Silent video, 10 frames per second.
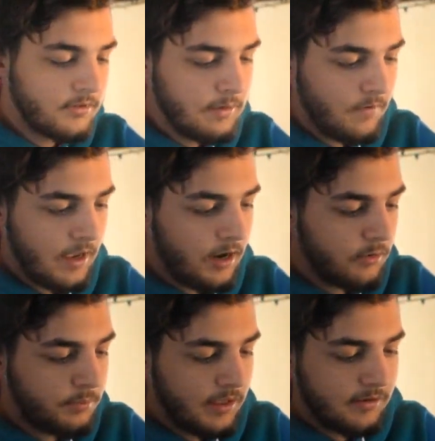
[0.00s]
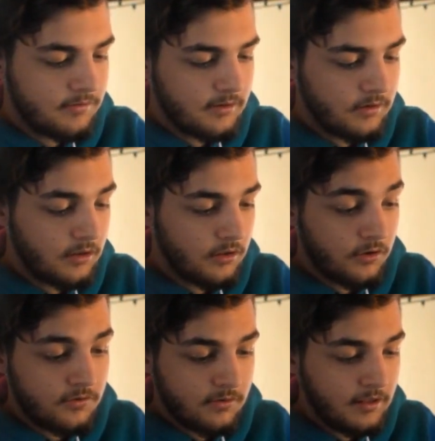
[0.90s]
keep my hair in place and it
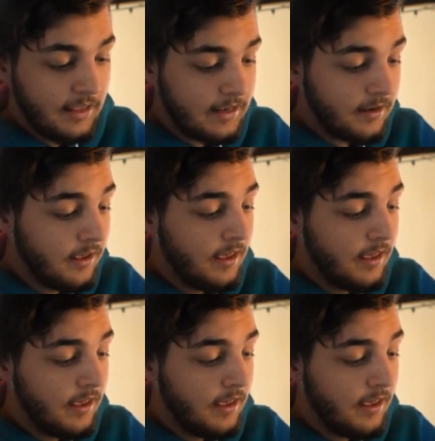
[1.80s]
looks clean.